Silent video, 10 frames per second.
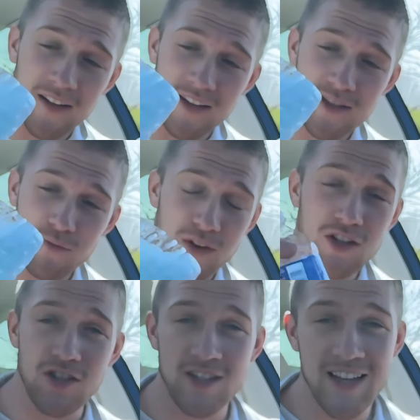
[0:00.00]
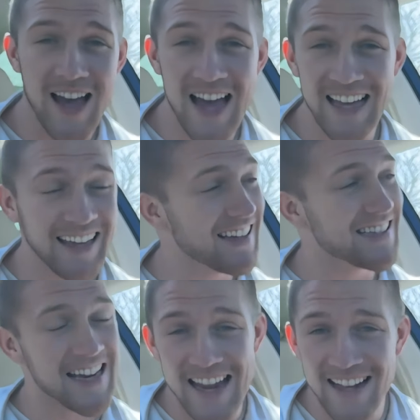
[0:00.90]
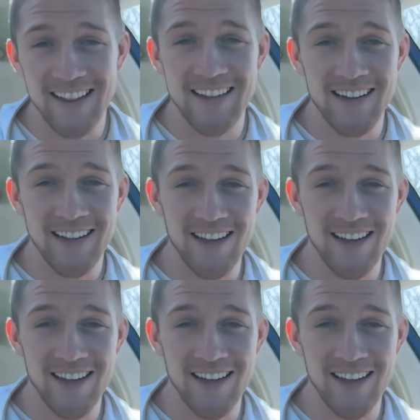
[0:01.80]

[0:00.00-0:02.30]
Let's finish this guy, get tingling,